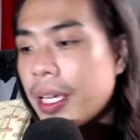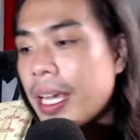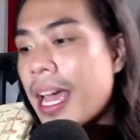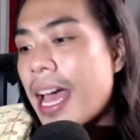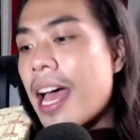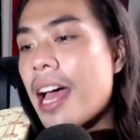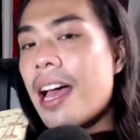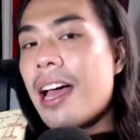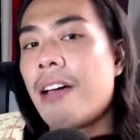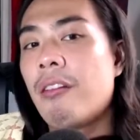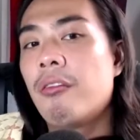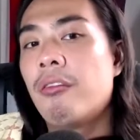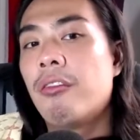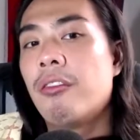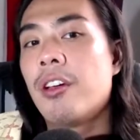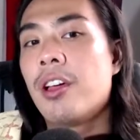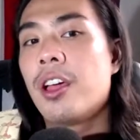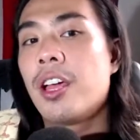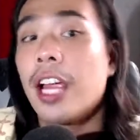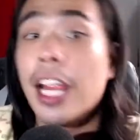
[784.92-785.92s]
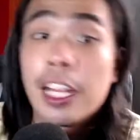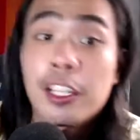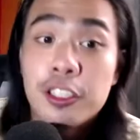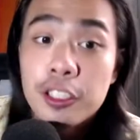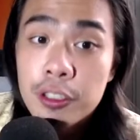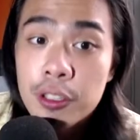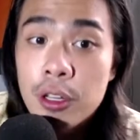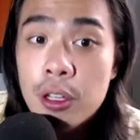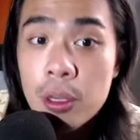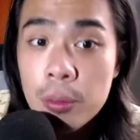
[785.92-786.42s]
have
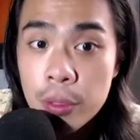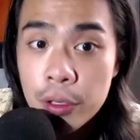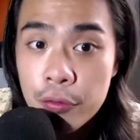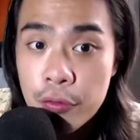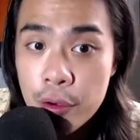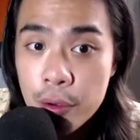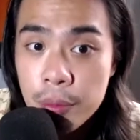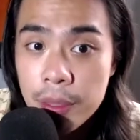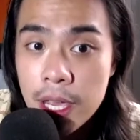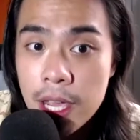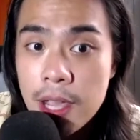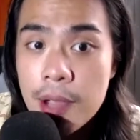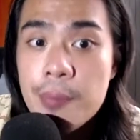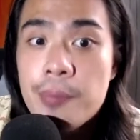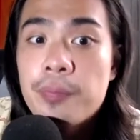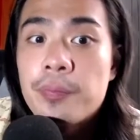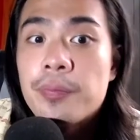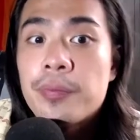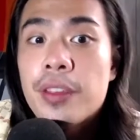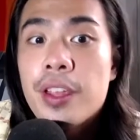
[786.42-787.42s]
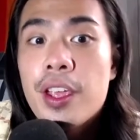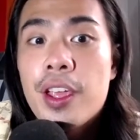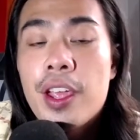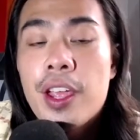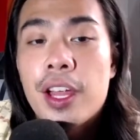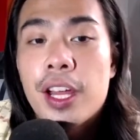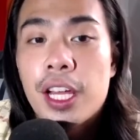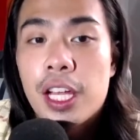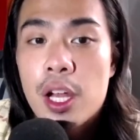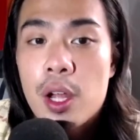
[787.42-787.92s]
internal homophobia.
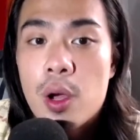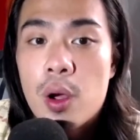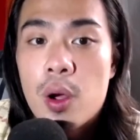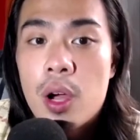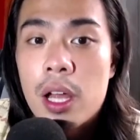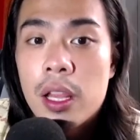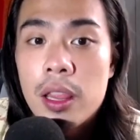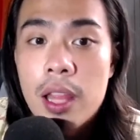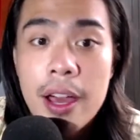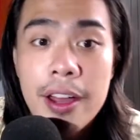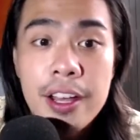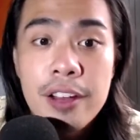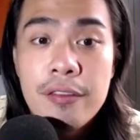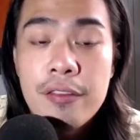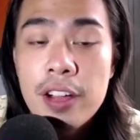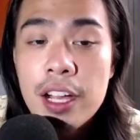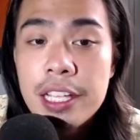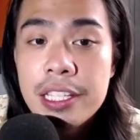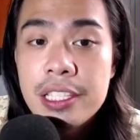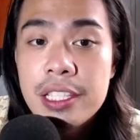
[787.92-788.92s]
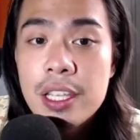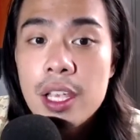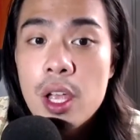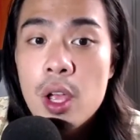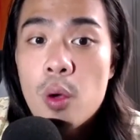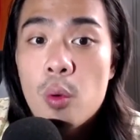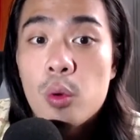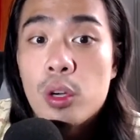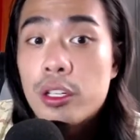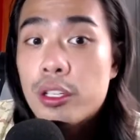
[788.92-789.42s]
A lot of us
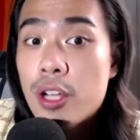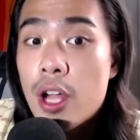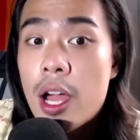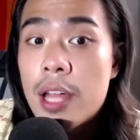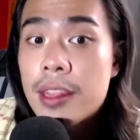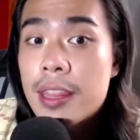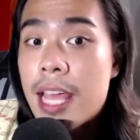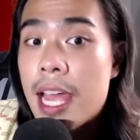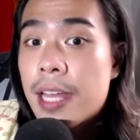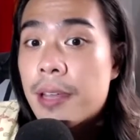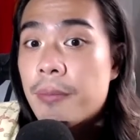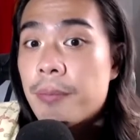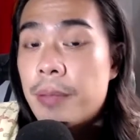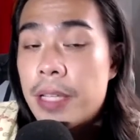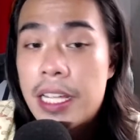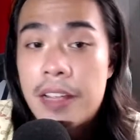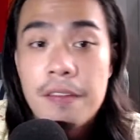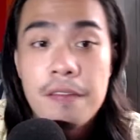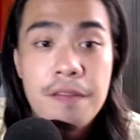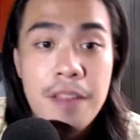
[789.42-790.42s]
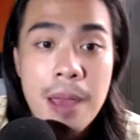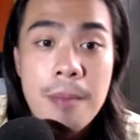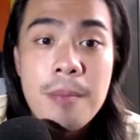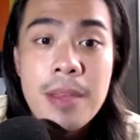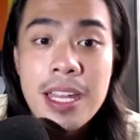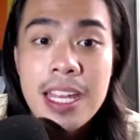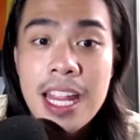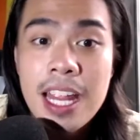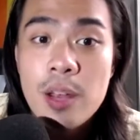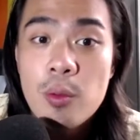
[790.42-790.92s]
were taught that being
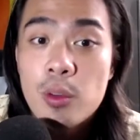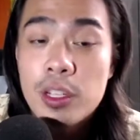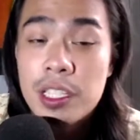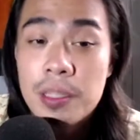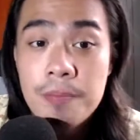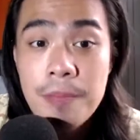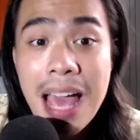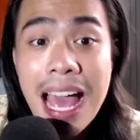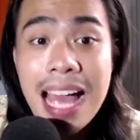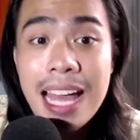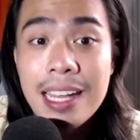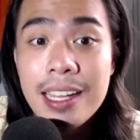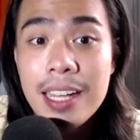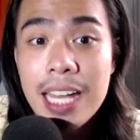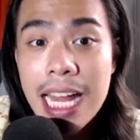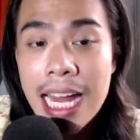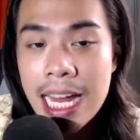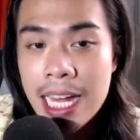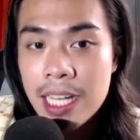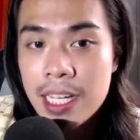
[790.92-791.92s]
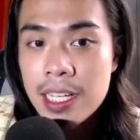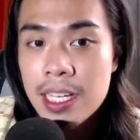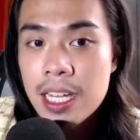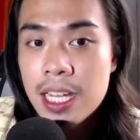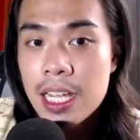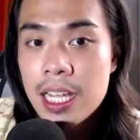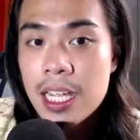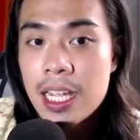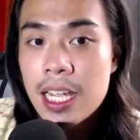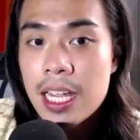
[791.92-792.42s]
feminine was bad and
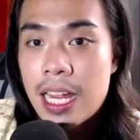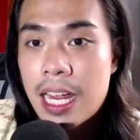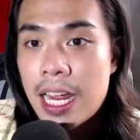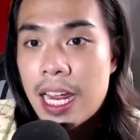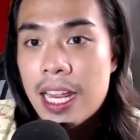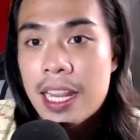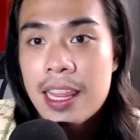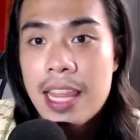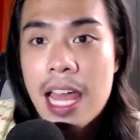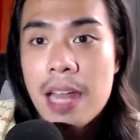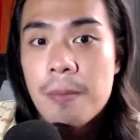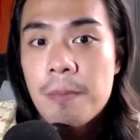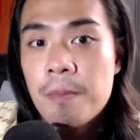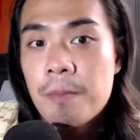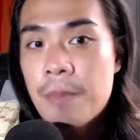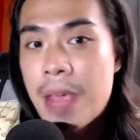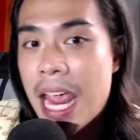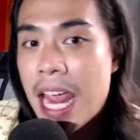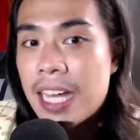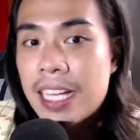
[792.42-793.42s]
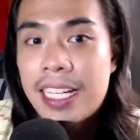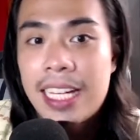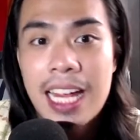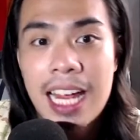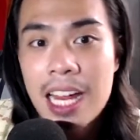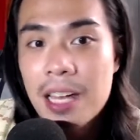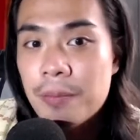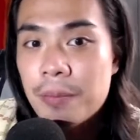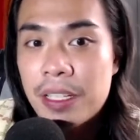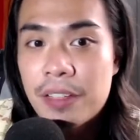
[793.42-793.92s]
that men
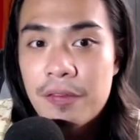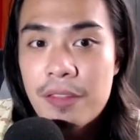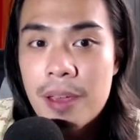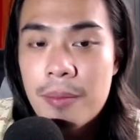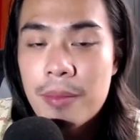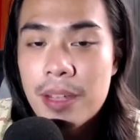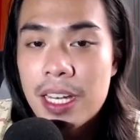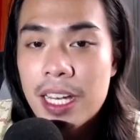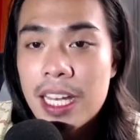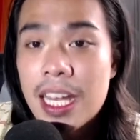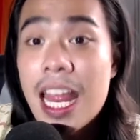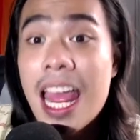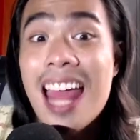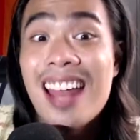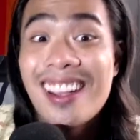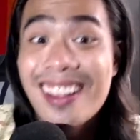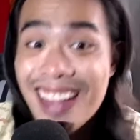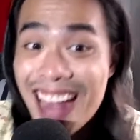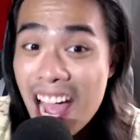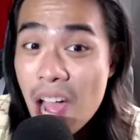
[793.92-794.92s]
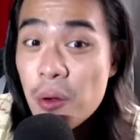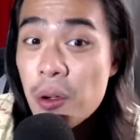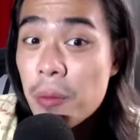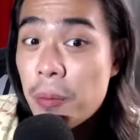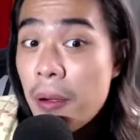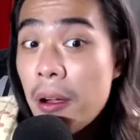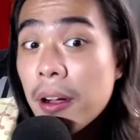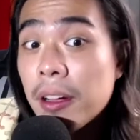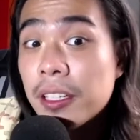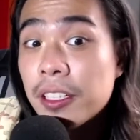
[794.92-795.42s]
can't be feminine. Now a
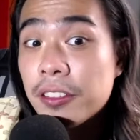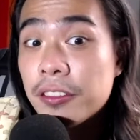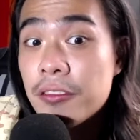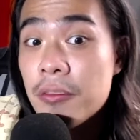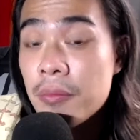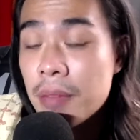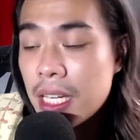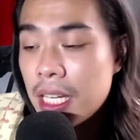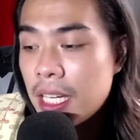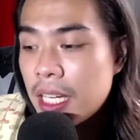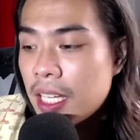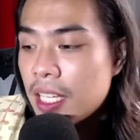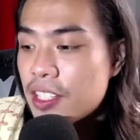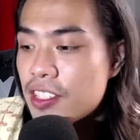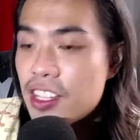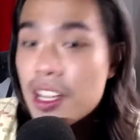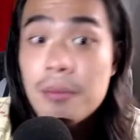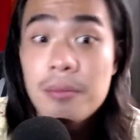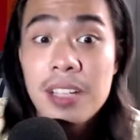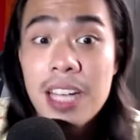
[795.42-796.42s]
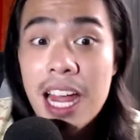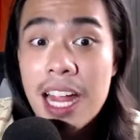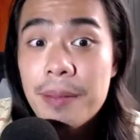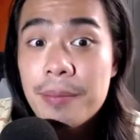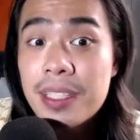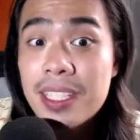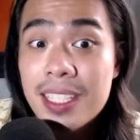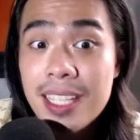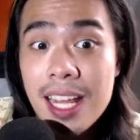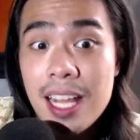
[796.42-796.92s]
part of me sometimes
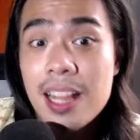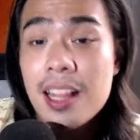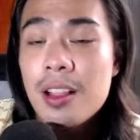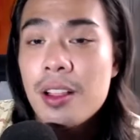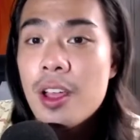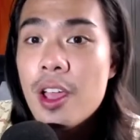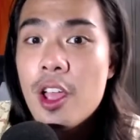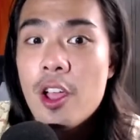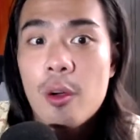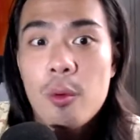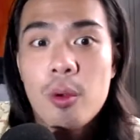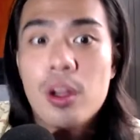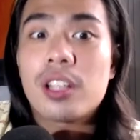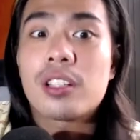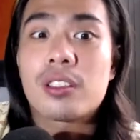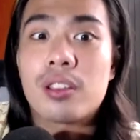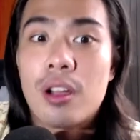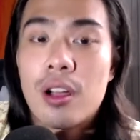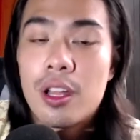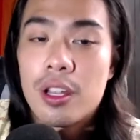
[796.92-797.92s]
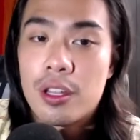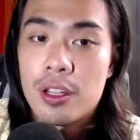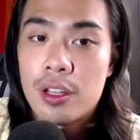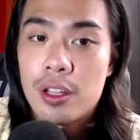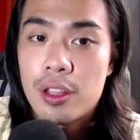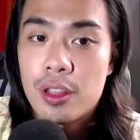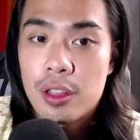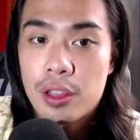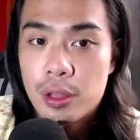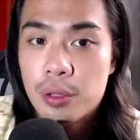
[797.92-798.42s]
still works on
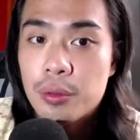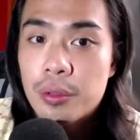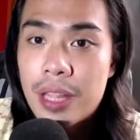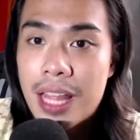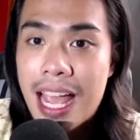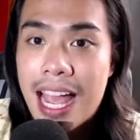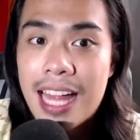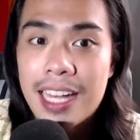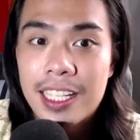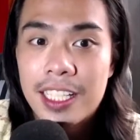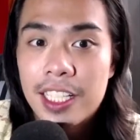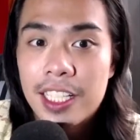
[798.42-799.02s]
through that,